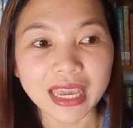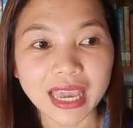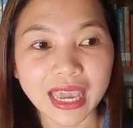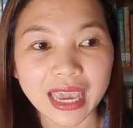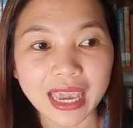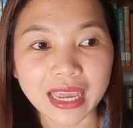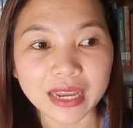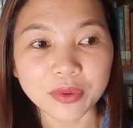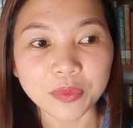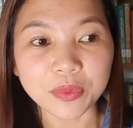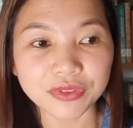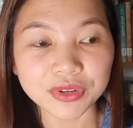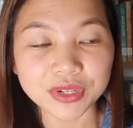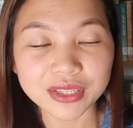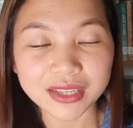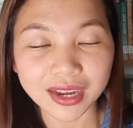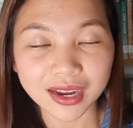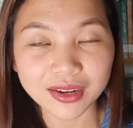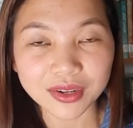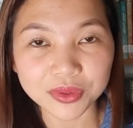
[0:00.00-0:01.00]
And for
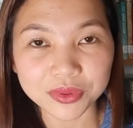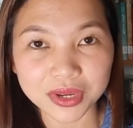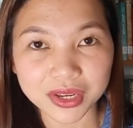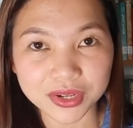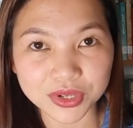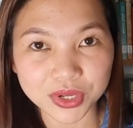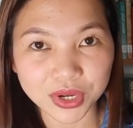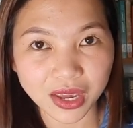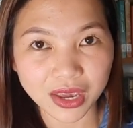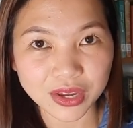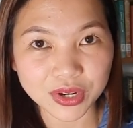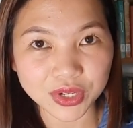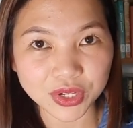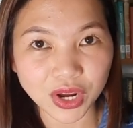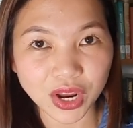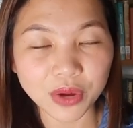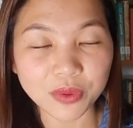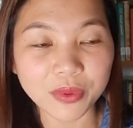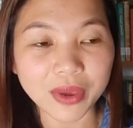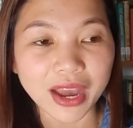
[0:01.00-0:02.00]
secondary
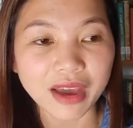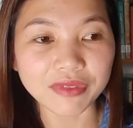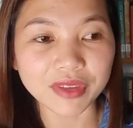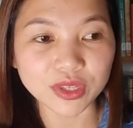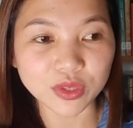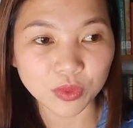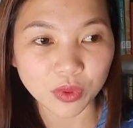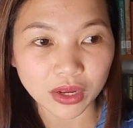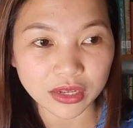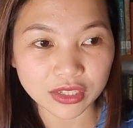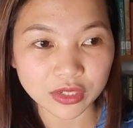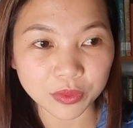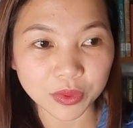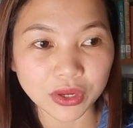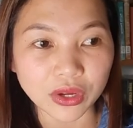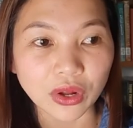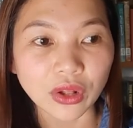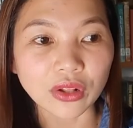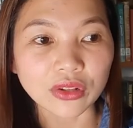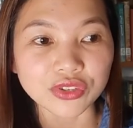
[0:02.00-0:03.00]
education, we have this what we
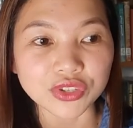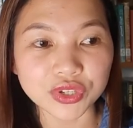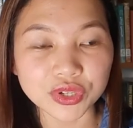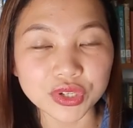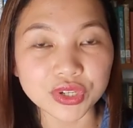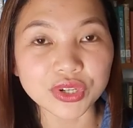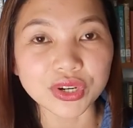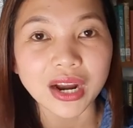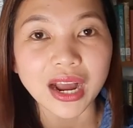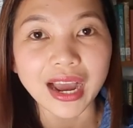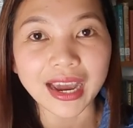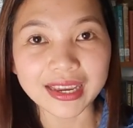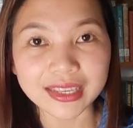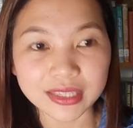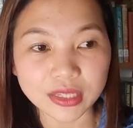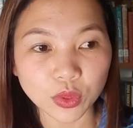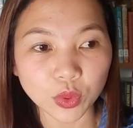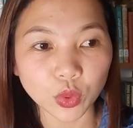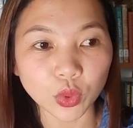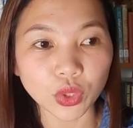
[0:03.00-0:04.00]
call junior high
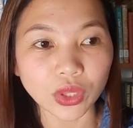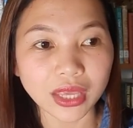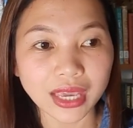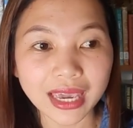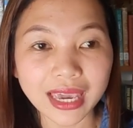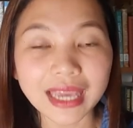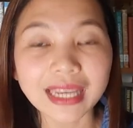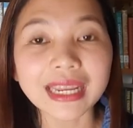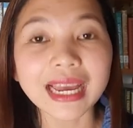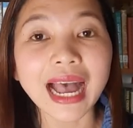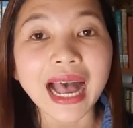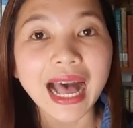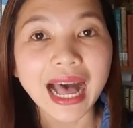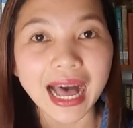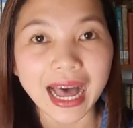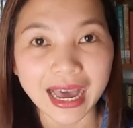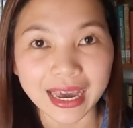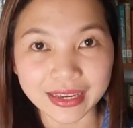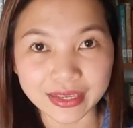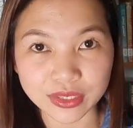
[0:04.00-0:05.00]
school and
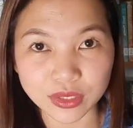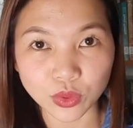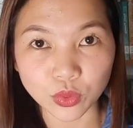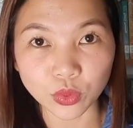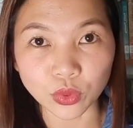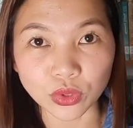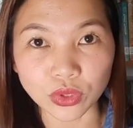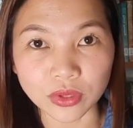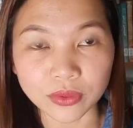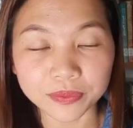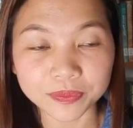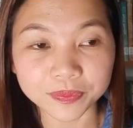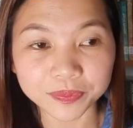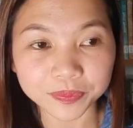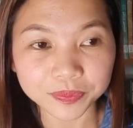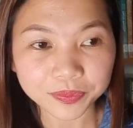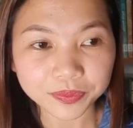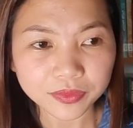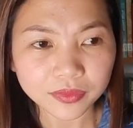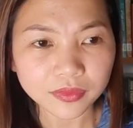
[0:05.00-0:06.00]
high school.
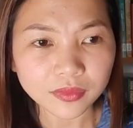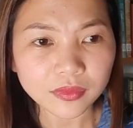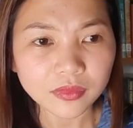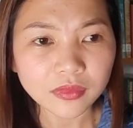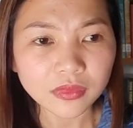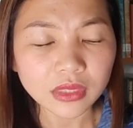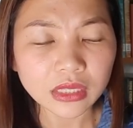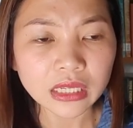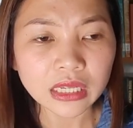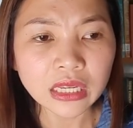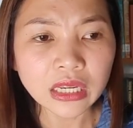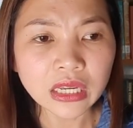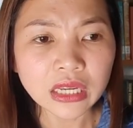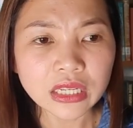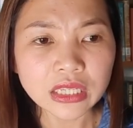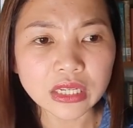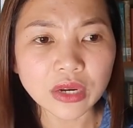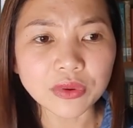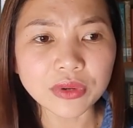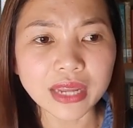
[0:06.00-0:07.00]

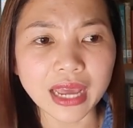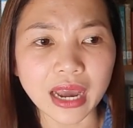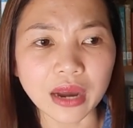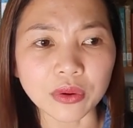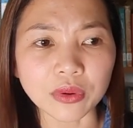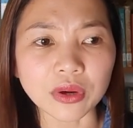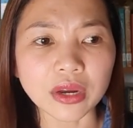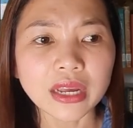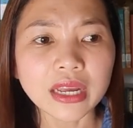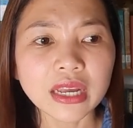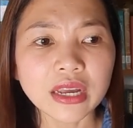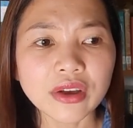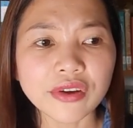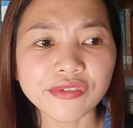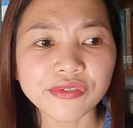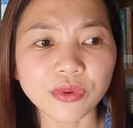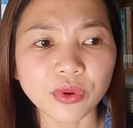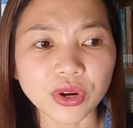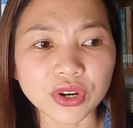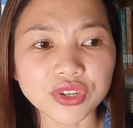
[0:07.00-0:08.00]
So now,
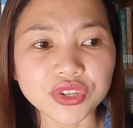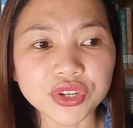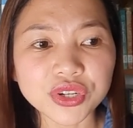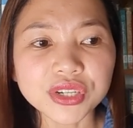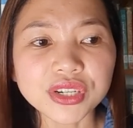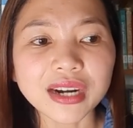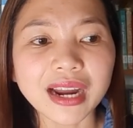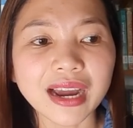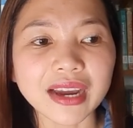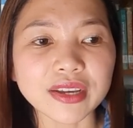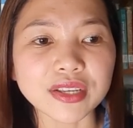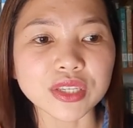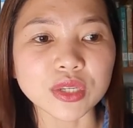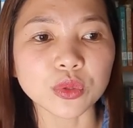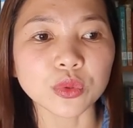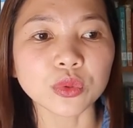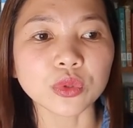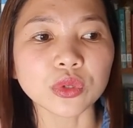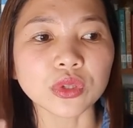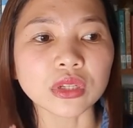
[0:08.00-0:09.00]
for junior high
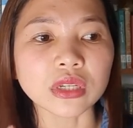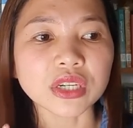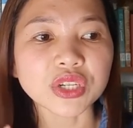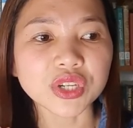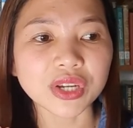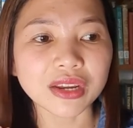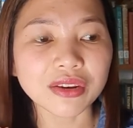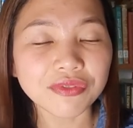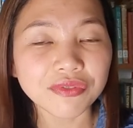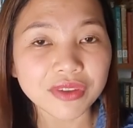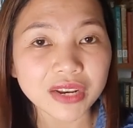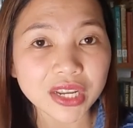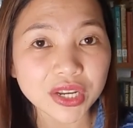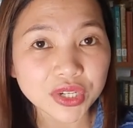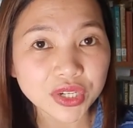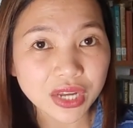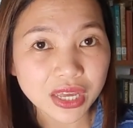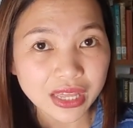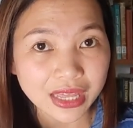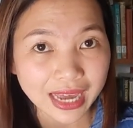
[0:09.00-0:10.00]
school, she can
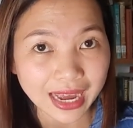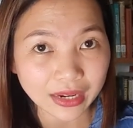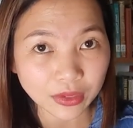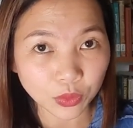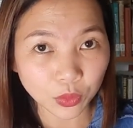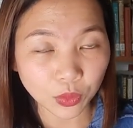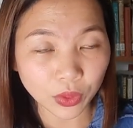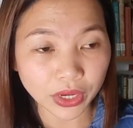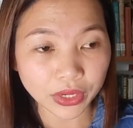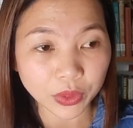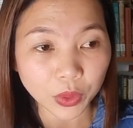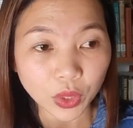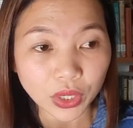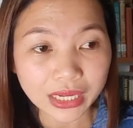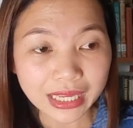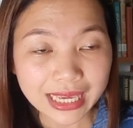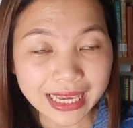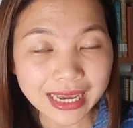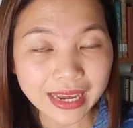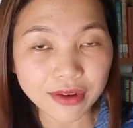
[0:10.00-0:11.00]
finish that one or
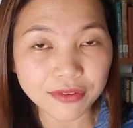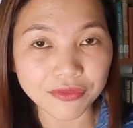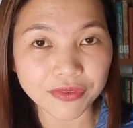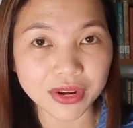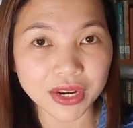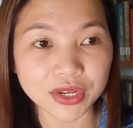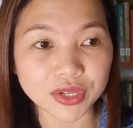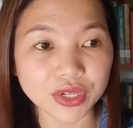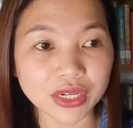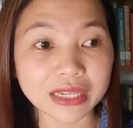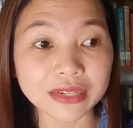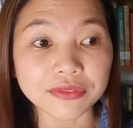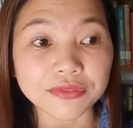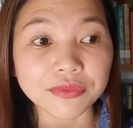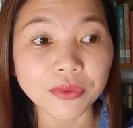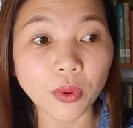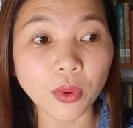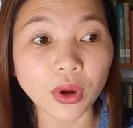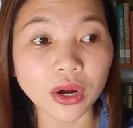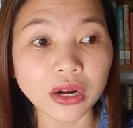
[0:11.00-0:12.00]
he can finish it
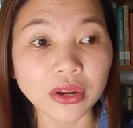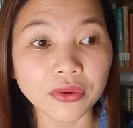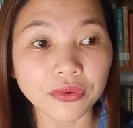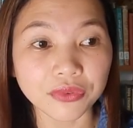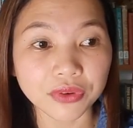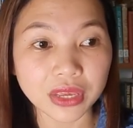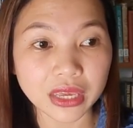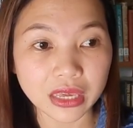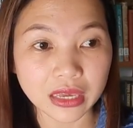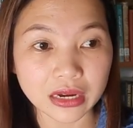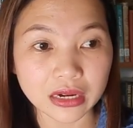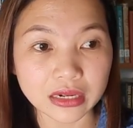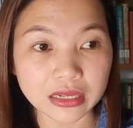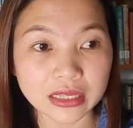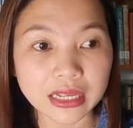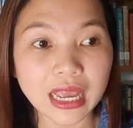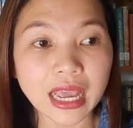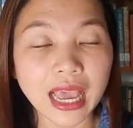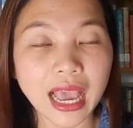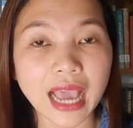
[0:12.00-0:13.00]
for 3 years
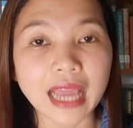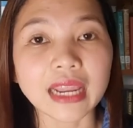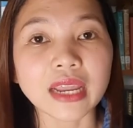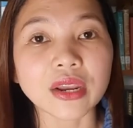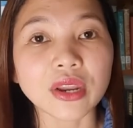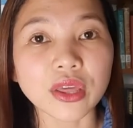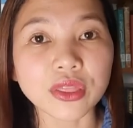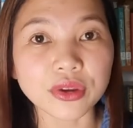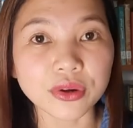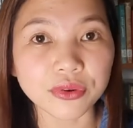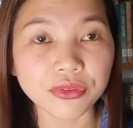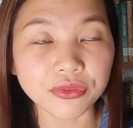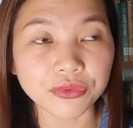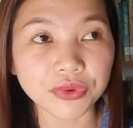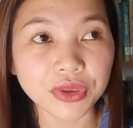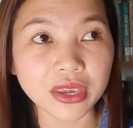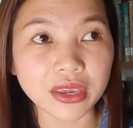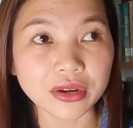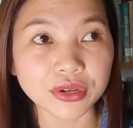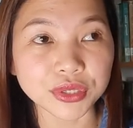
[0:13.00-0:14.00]
and another
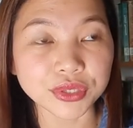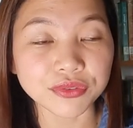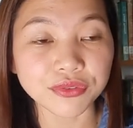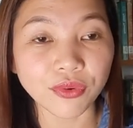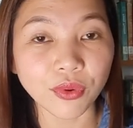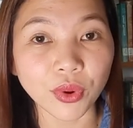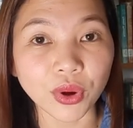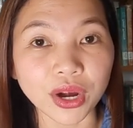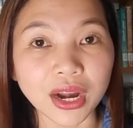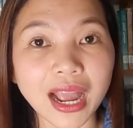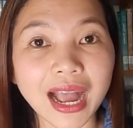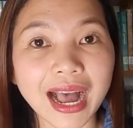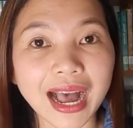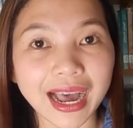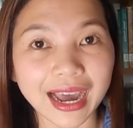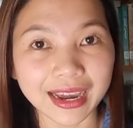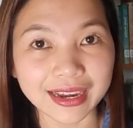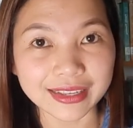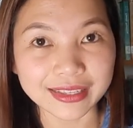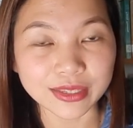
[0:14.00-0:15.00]
3 years for
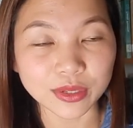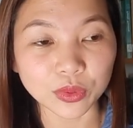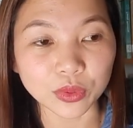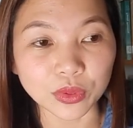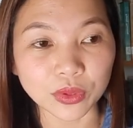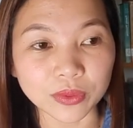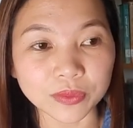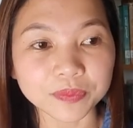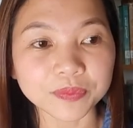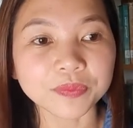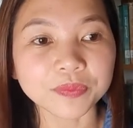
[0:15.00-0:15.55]
high school.